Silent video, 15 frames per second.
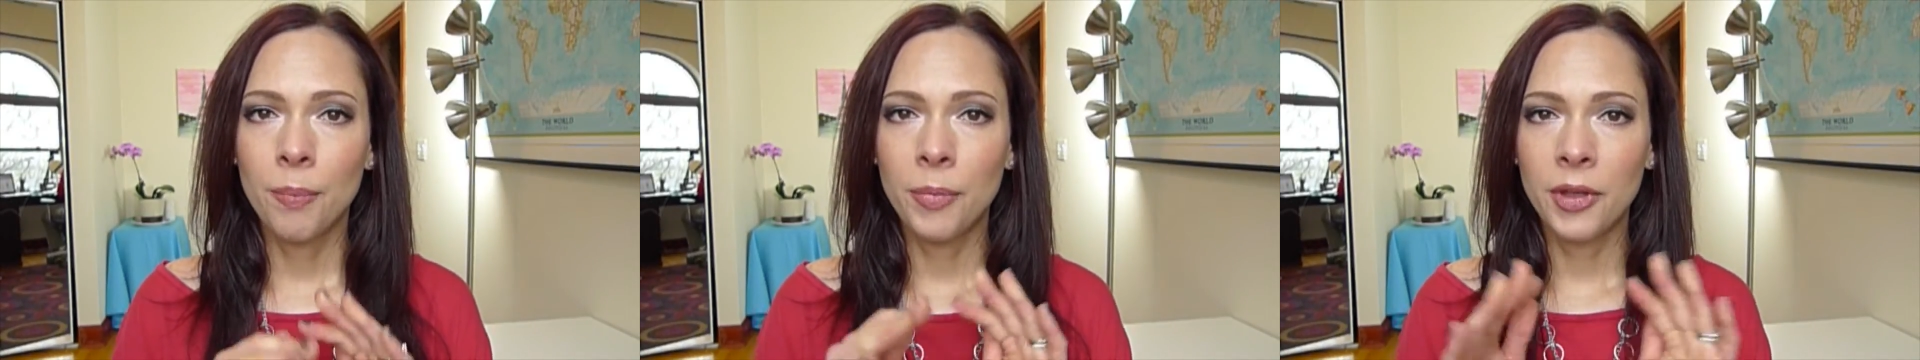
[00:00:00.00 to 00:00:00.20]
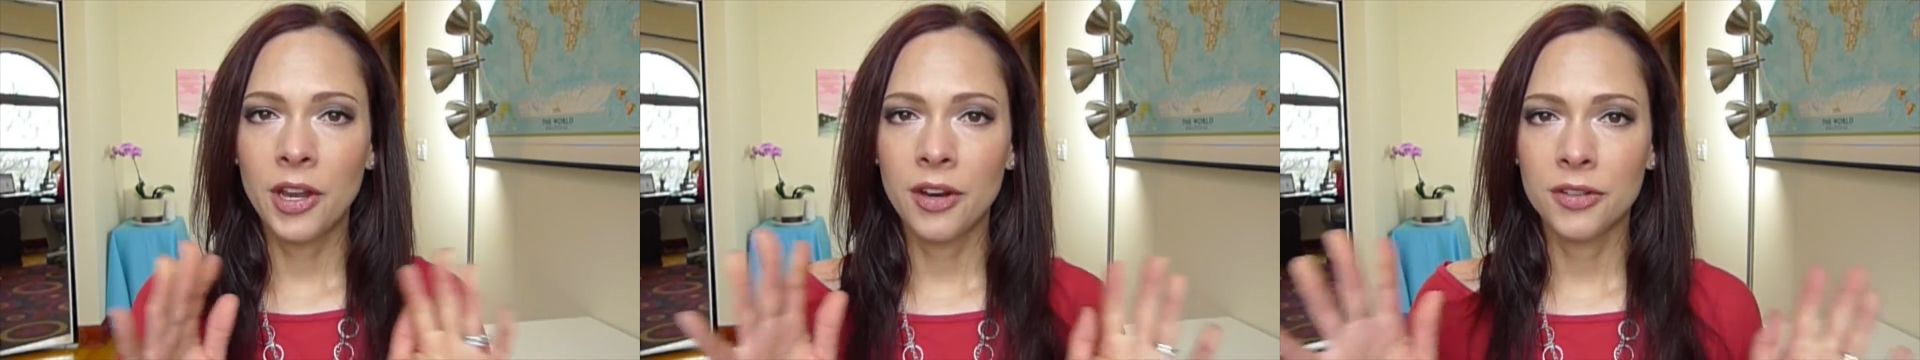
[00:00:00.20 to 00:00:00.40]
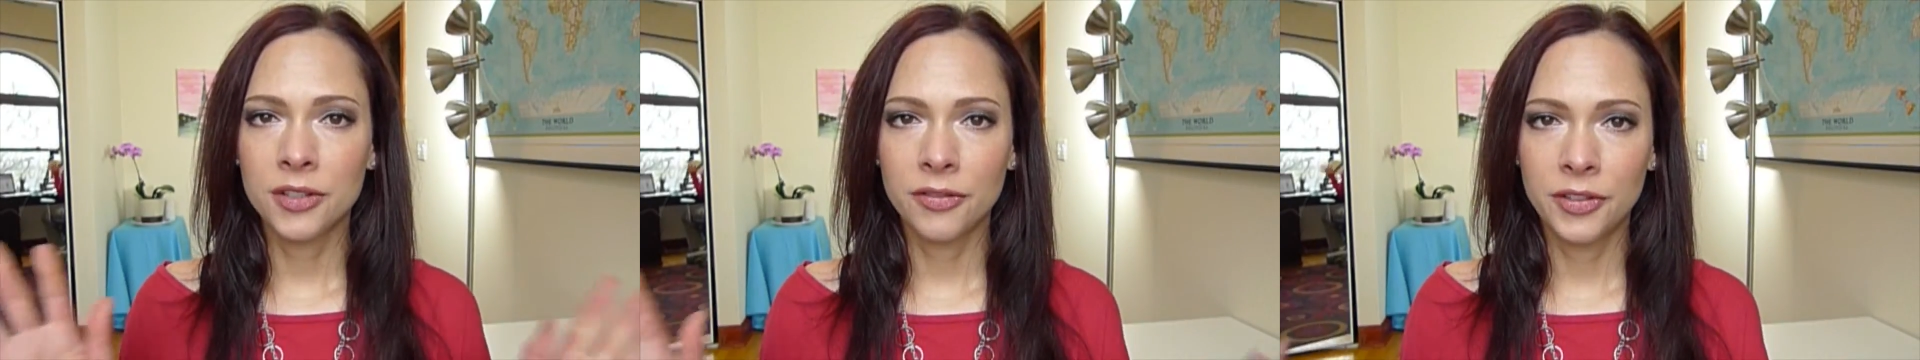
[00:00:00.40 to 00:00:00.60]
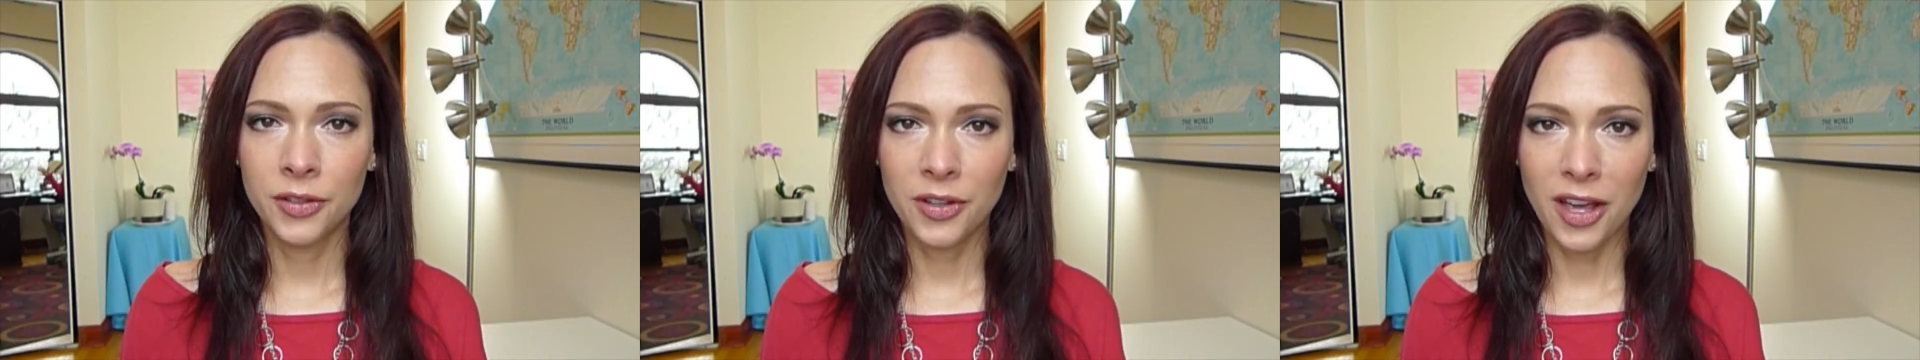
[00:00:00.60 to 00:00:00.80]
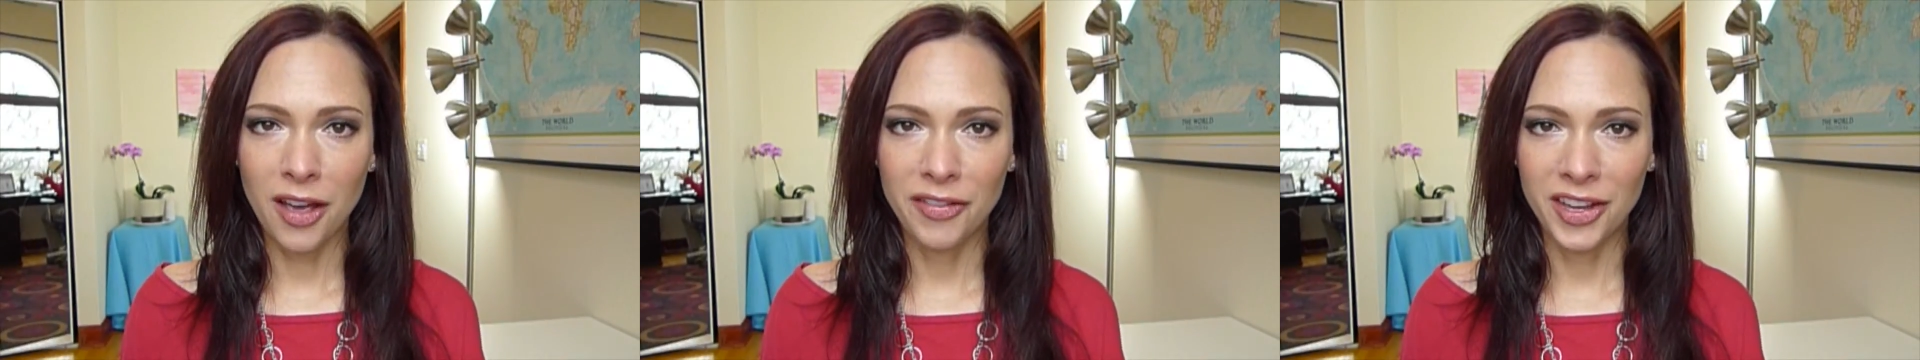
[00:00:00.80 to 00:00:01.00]
But here's a
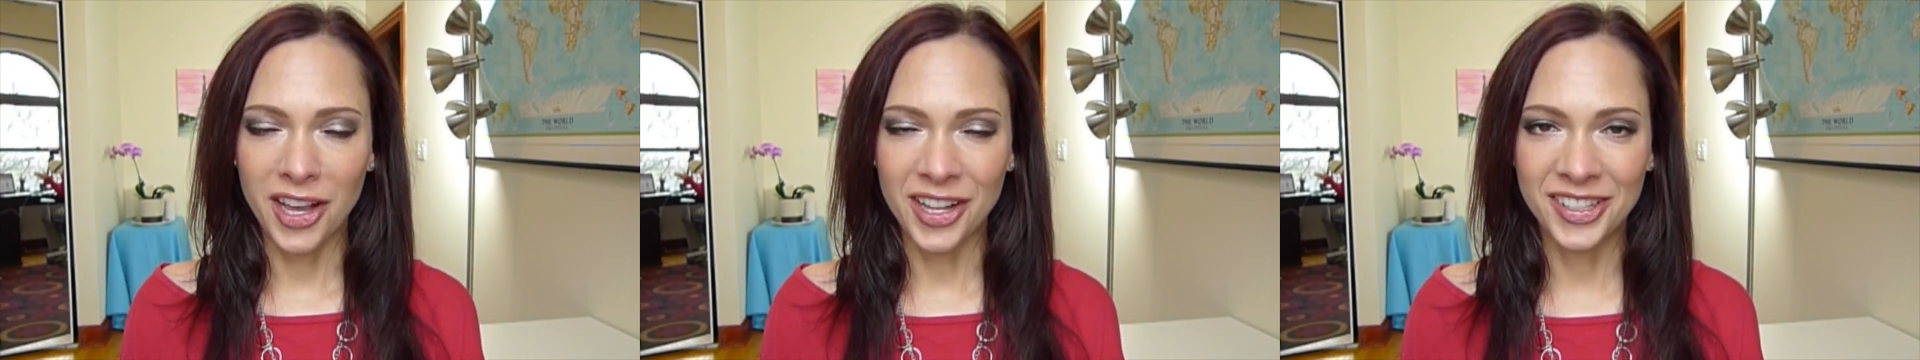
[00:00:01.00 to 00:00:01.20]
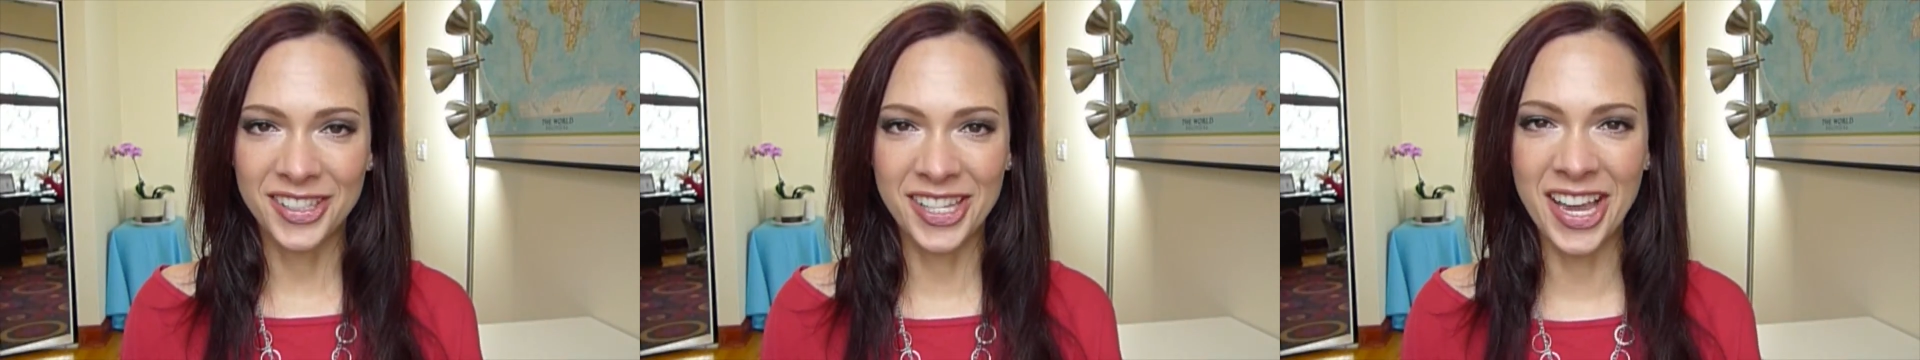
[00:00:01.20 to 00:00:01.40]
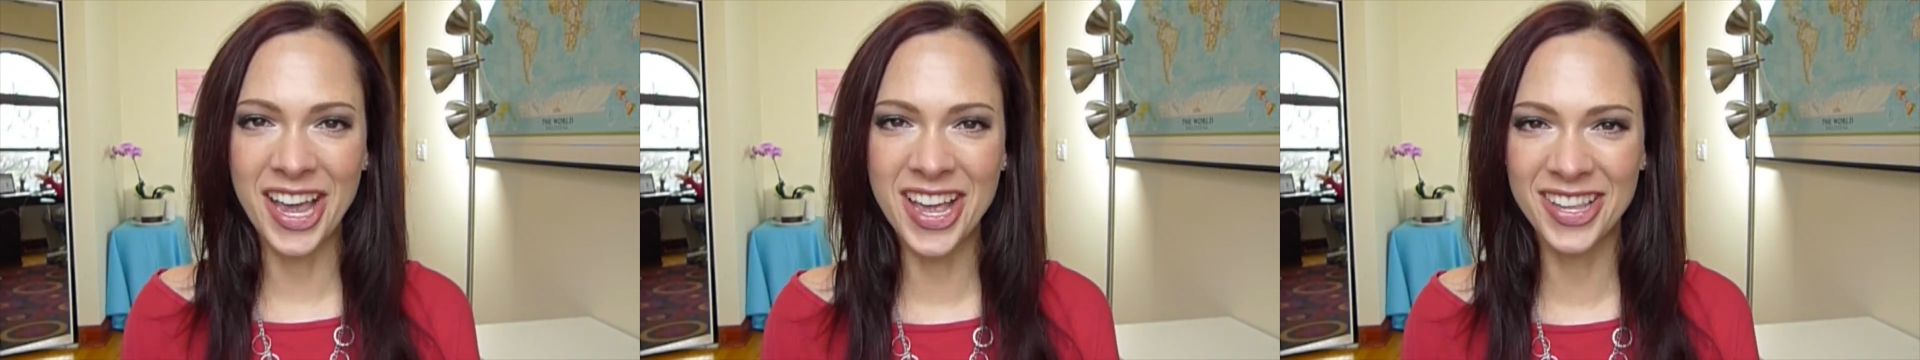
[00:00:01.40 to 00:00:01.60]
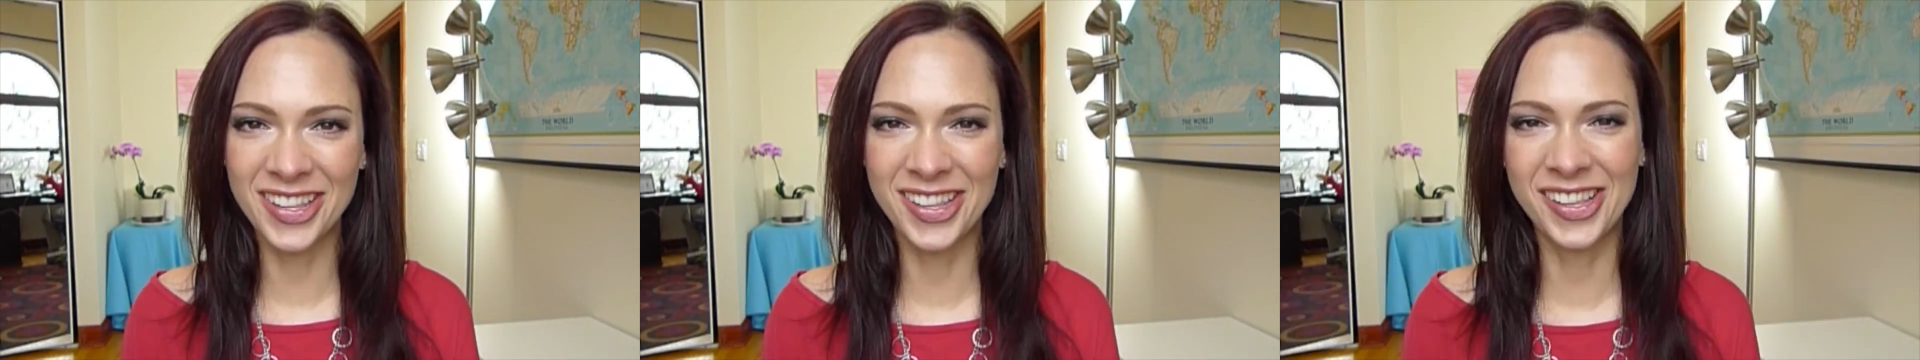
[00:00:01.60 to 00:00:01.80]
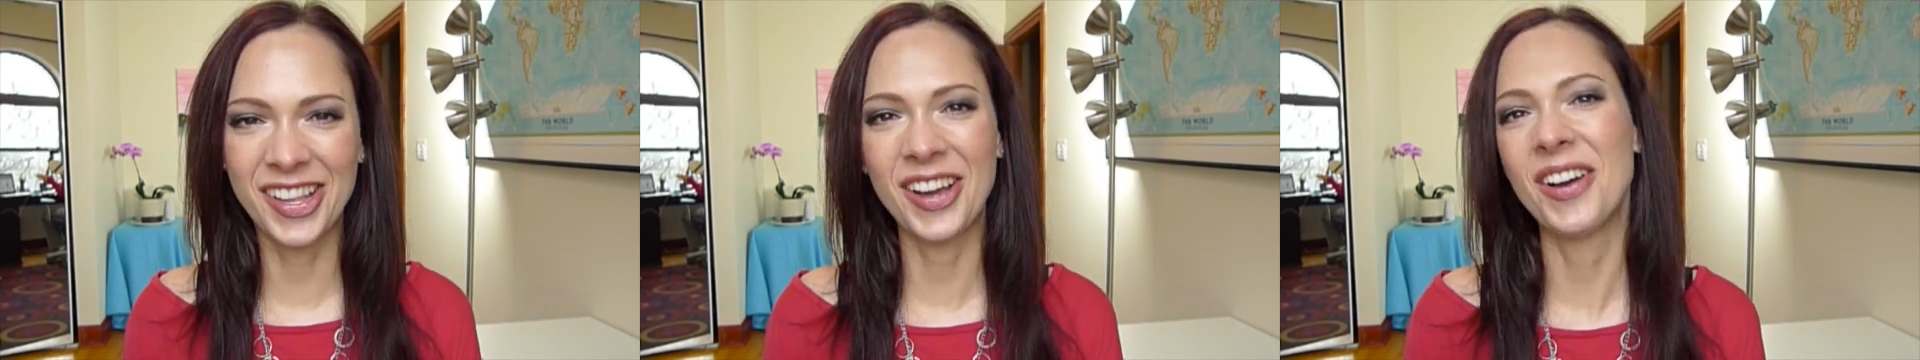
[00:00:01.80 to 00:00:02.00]
few caveats.
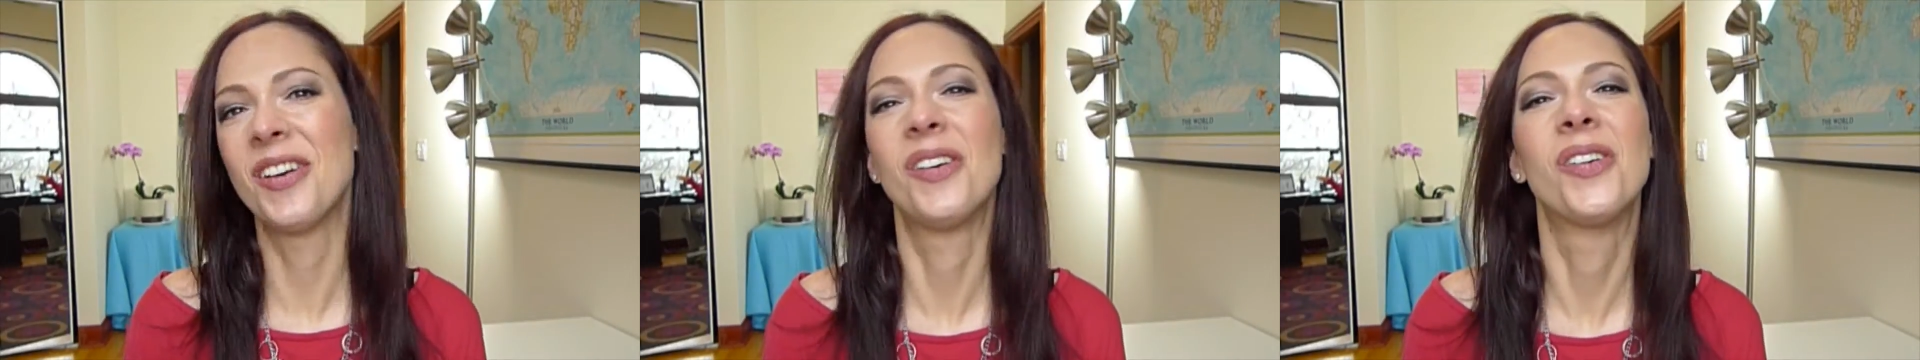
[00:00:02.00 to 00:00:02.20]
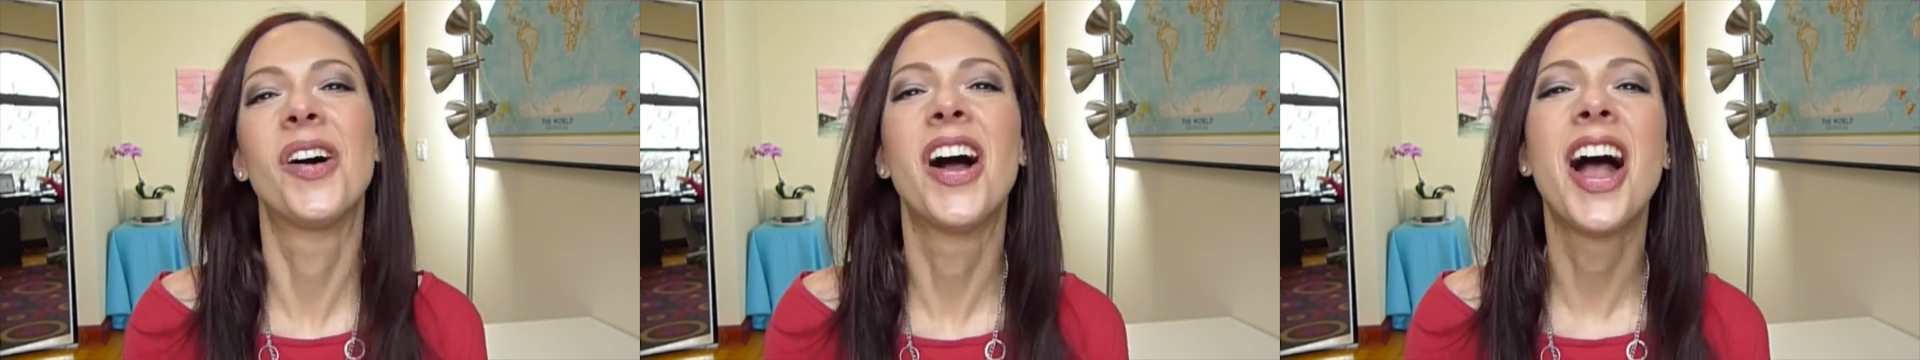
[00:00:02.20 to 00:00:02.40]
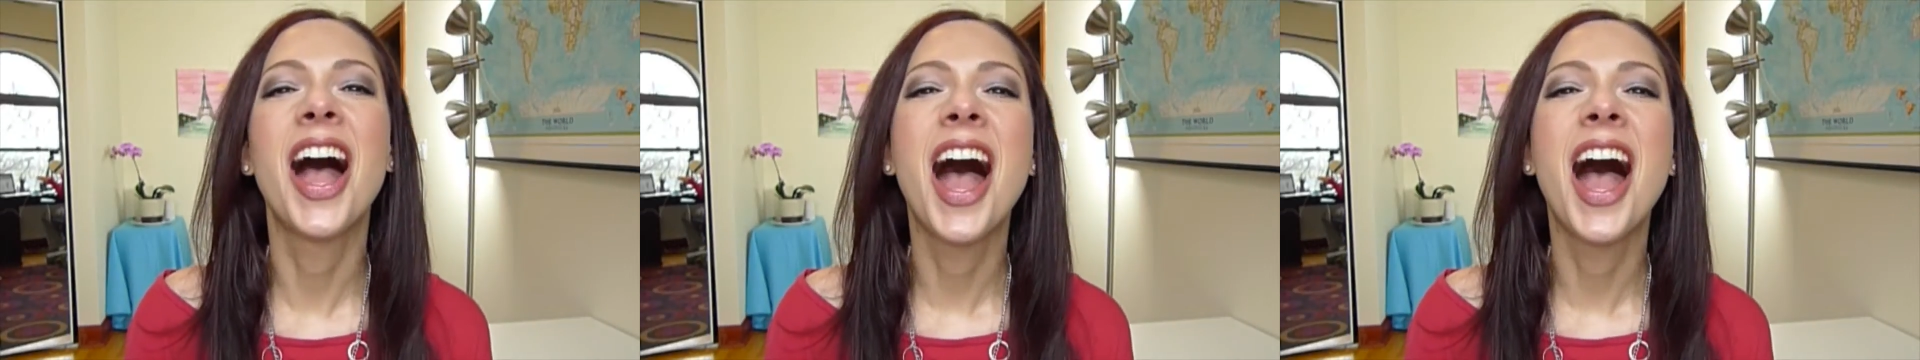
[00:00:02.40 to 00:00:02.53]
So,